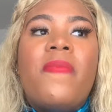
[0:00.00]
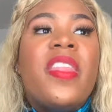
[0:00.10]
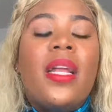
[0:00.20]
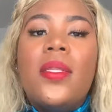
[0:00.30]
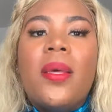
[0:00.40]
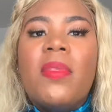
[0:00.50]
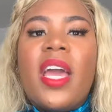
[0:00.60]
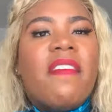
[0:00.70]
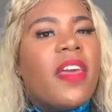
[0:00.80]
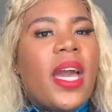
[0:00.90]
That's
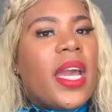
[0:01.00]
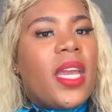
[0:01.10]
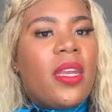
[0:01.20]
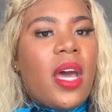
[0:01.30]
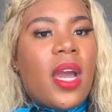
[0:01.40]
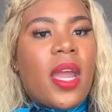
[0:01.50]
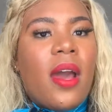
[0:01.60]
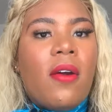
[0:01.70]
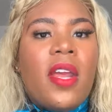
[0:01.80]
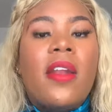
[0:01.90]
something I feel like I can knock
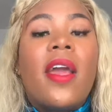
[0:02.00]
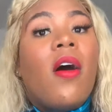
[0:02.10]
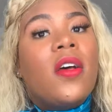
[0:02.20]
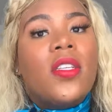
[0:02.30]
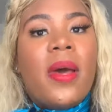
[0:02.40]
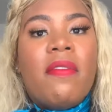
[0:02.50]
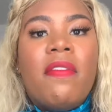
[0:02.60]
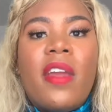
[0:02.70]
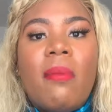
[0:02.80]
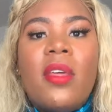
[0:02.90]
out and like also have a
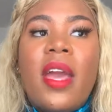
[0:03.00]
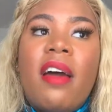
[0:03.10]
family.